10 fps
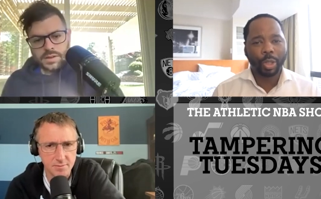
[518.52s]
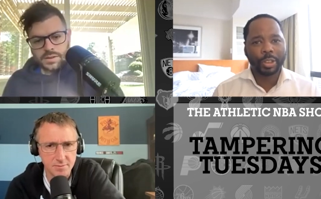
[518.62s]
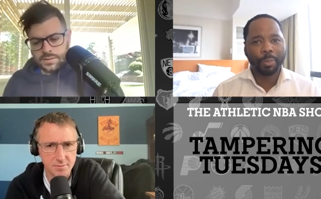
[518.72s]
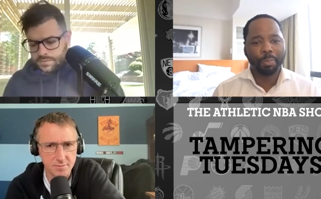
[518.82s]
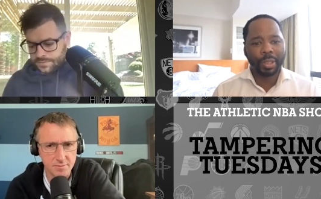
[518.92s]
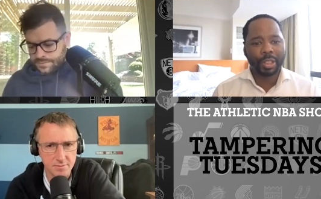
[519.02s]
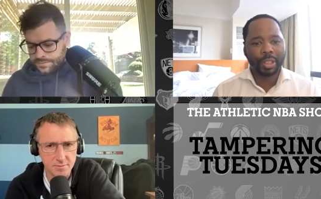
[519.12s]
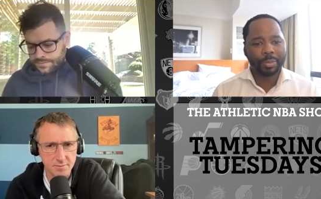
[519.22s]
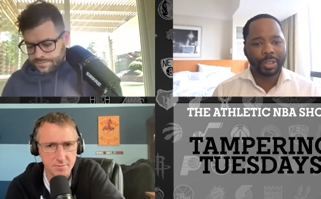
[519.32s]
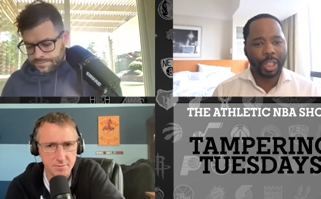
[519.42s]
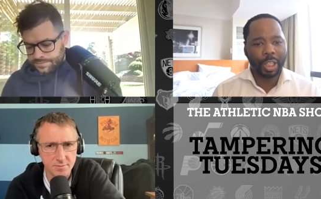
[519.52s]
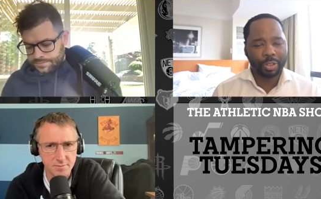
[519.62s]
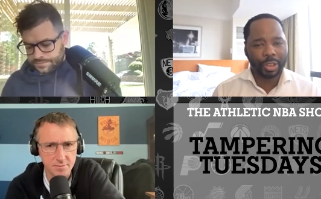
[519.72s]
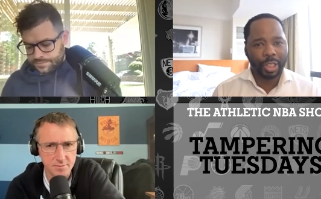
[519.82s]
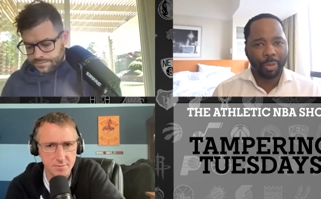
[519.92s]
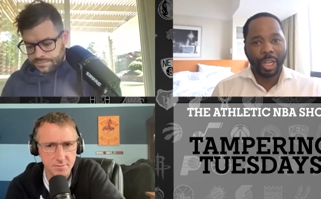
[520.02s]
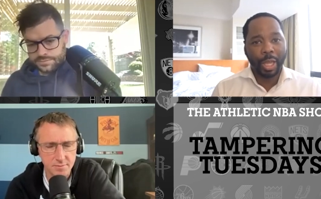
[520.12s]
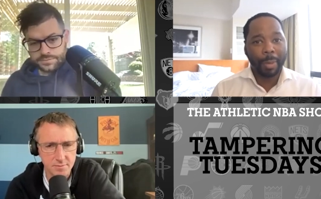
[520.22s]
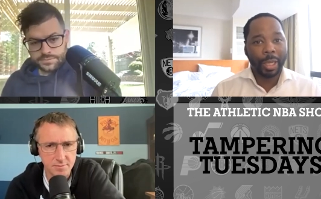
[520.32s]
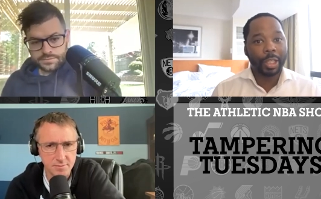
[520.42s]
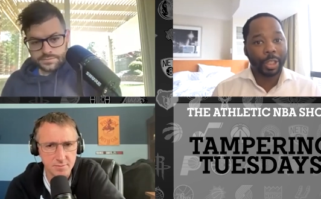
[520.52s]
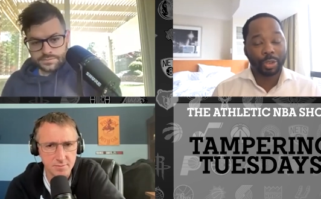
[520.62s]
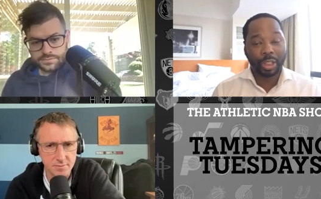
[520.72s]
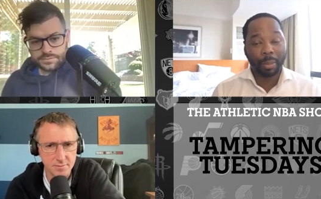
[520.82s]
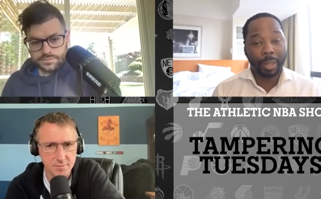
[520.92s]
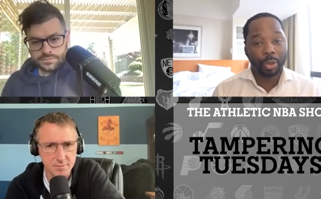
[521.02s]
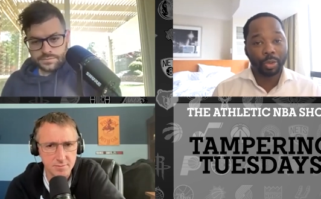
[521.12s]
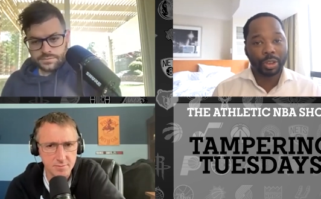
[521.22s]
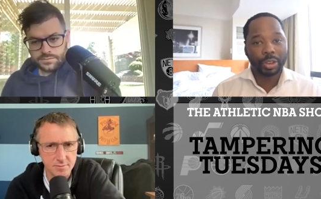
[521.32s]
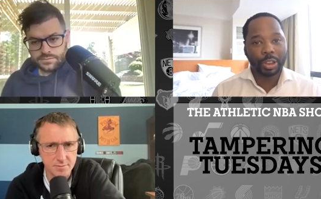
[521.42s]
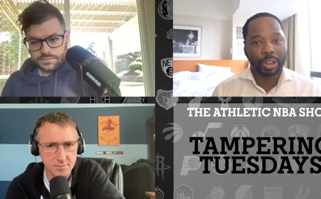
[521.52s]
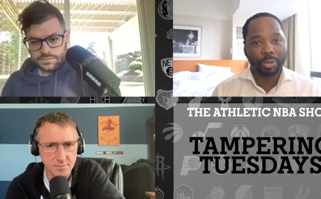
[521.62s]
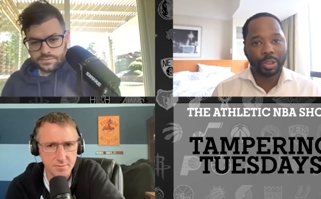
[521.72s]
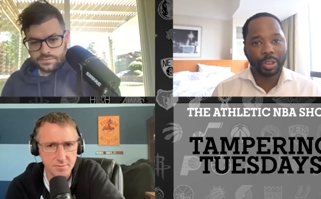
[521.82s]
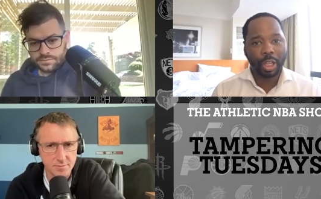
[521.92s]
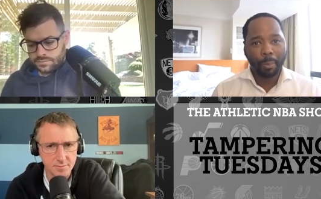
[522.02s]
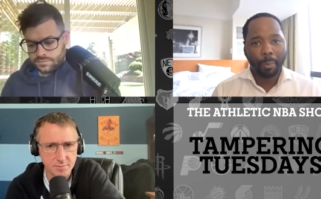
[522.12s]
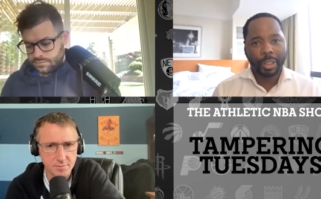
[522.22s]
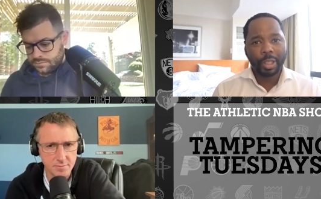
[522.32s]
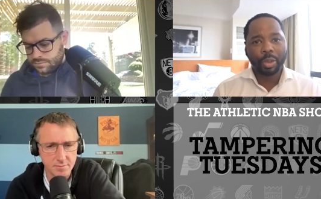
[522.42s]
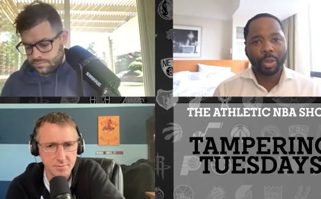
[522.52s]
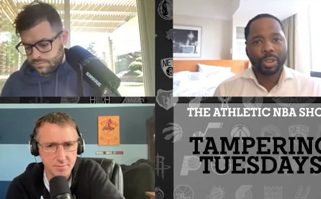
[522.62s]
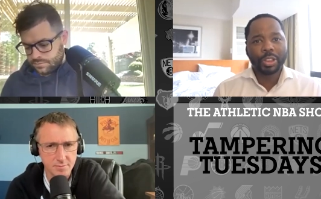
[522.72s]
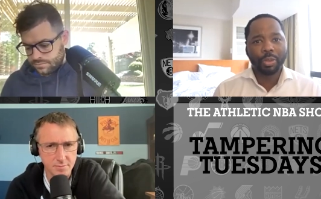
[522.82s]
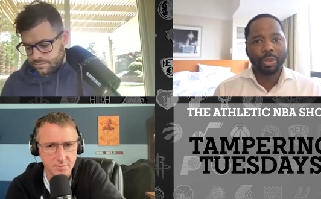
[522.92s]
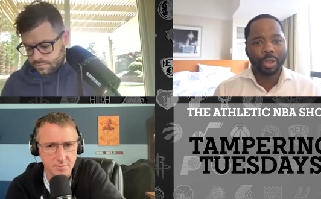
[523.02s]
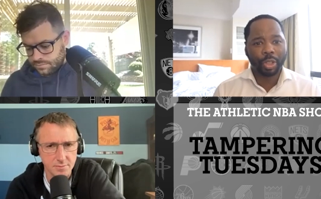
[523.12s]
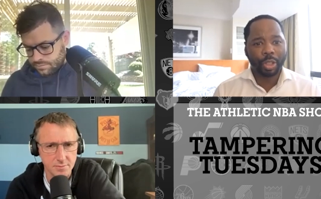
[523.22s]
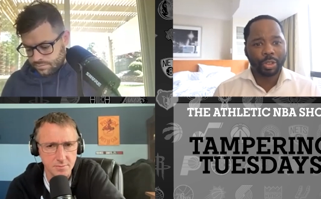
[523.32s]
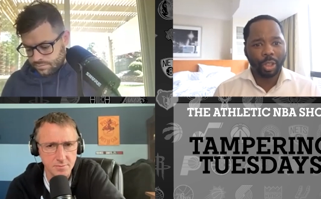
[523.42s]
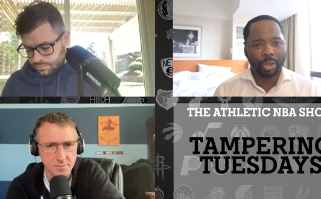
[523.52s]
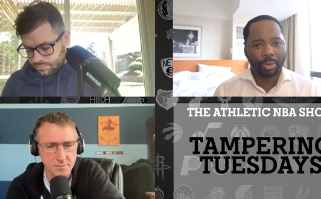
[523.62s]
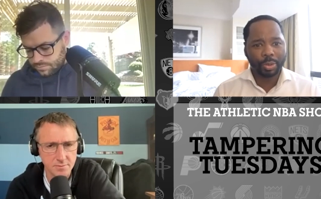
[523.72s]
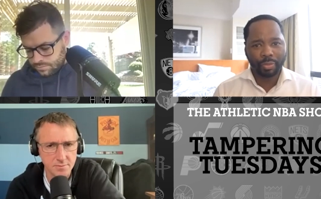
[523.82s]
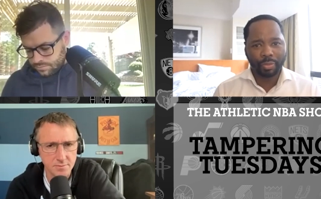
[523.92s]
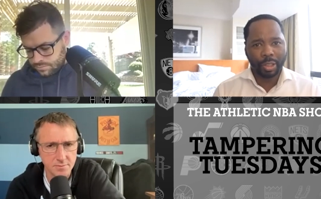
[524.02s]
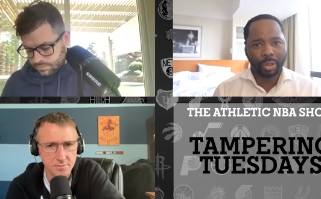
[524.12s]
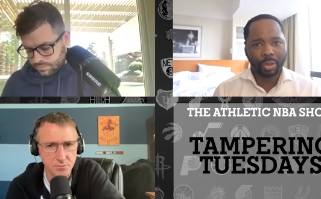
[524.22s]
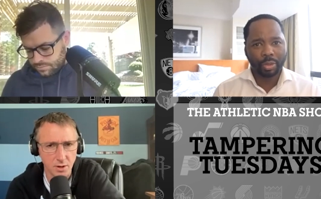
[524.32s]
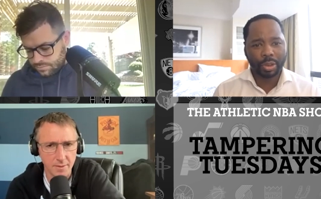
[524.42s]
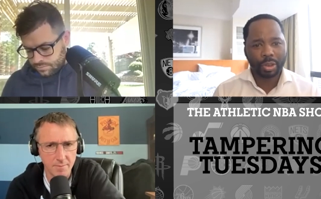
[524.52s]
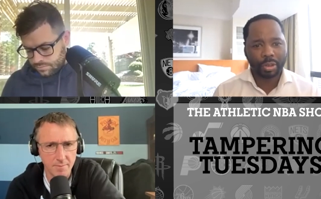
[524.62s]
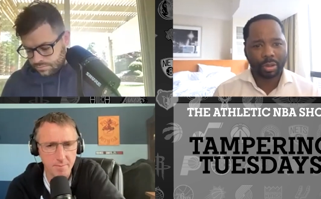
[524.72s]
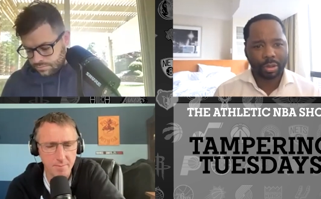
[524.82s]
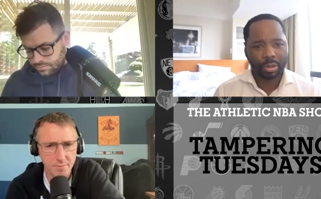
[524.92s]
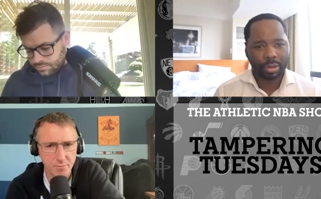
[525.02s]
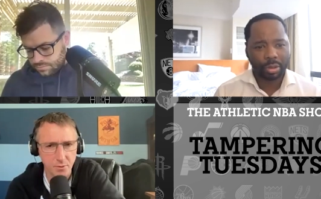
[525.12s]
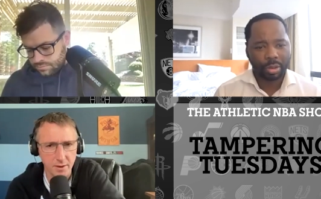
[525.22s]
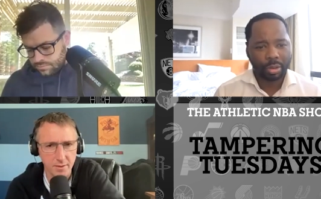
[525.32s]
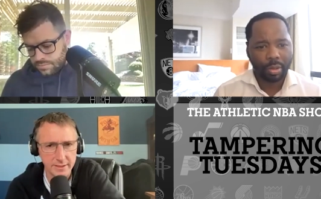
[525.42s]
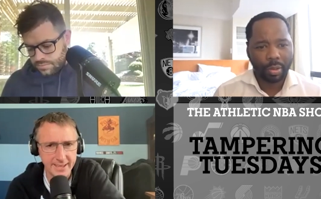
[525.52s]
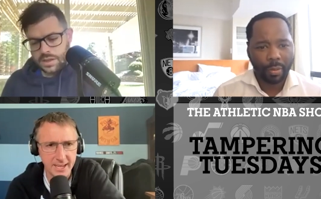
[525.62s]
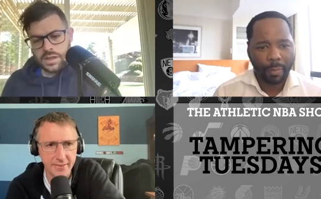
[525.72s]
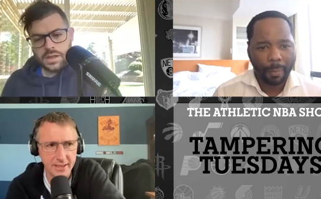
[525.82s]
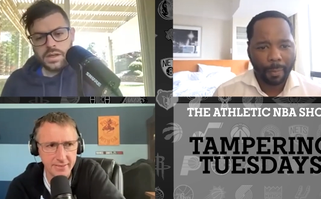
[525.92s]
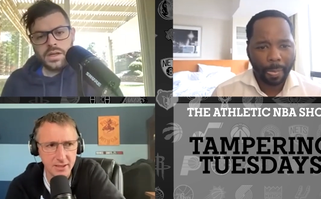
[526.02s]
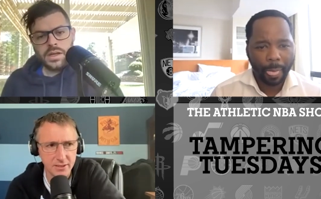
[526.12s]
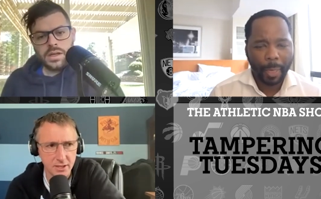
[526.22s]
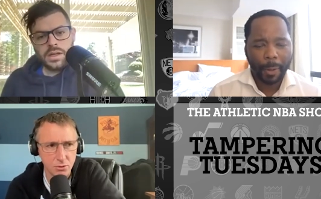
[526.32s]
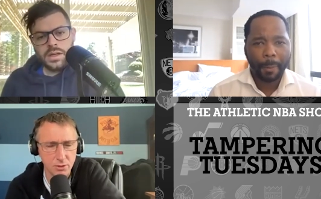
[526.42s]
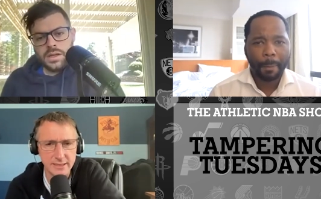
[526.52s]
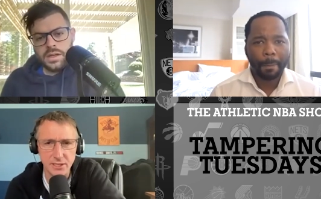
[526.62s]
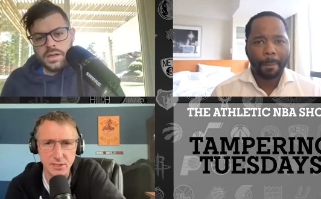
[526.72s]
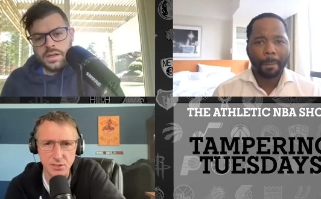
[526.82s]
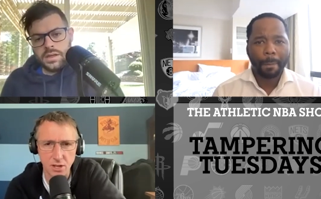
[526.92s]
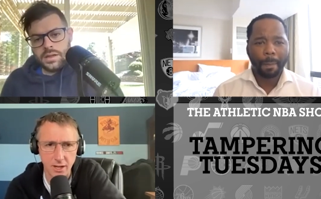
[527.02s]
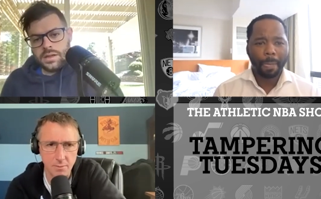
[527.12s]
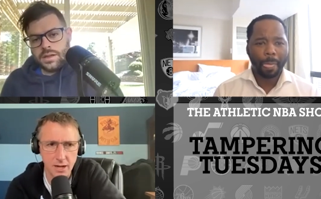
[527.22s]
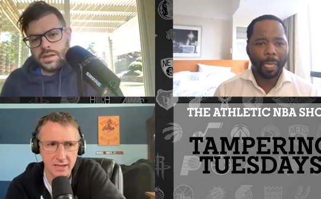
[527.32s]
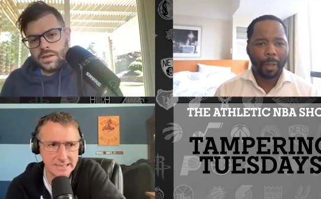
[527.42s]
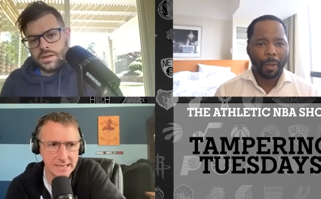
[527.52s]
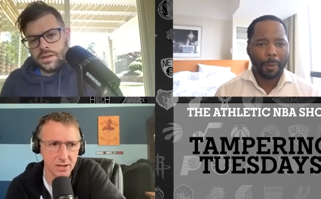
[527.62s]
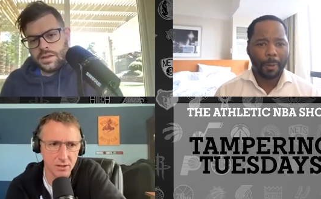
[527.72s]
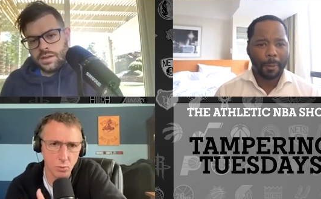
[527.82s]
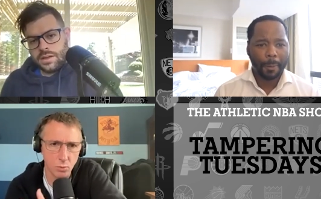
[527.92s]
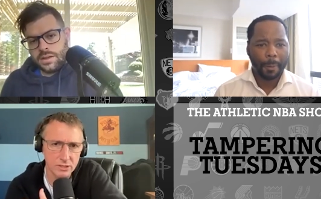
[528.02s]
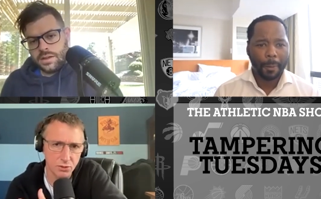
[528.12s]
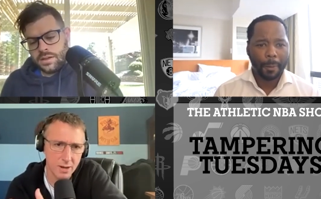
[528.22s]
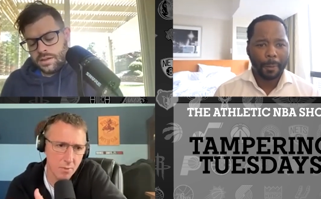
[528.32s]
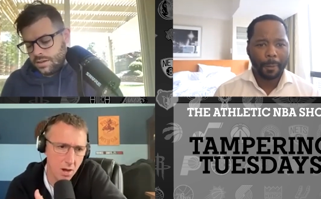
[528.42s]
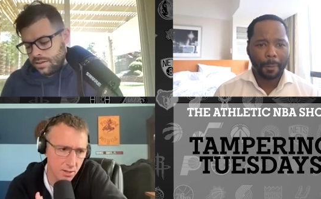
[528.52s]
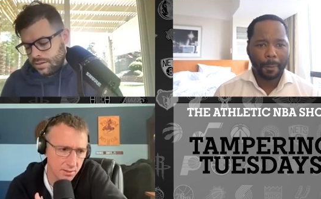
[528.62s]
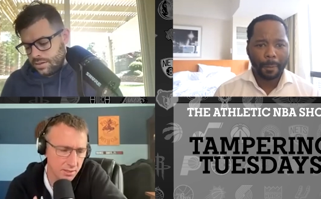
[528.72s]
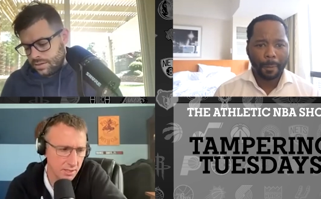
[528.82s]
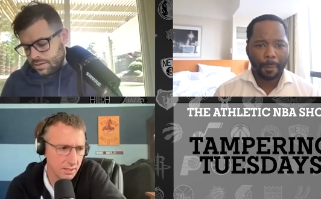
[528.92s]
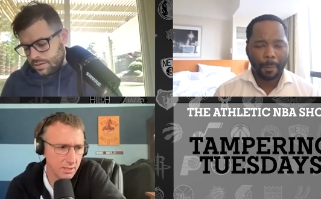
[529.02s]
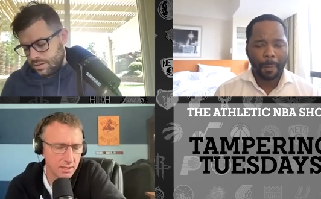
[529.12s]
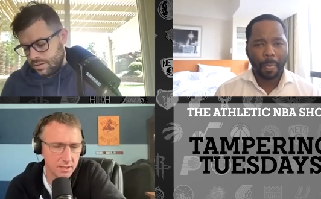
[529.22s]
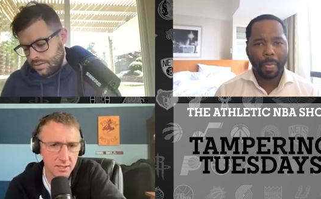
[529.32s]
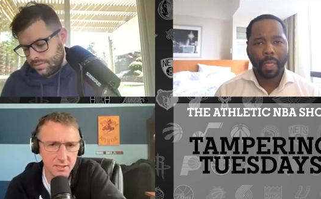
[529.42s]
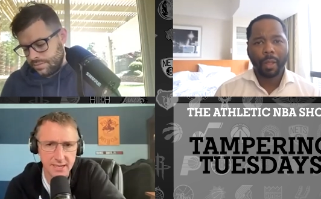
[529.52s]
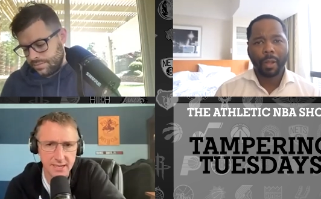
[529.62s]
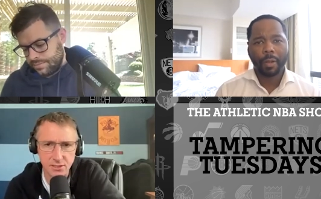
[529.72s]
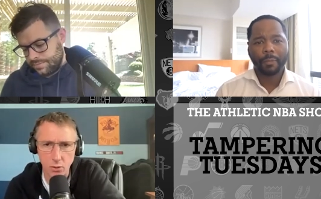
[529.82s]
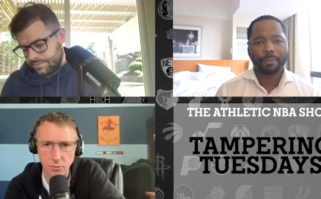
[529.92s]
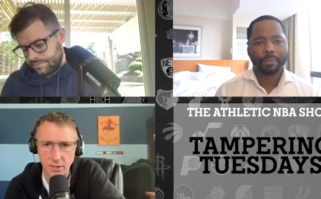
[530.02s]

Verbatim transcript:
Speaker 1: to beat themselves in that way. They may, like you said, they may lose the series, but they'll lose the series on their terms if they lose.
Speaker 2: Right. Right. Yeah. And they, the grit that you're talking about is there. When Draymond stands over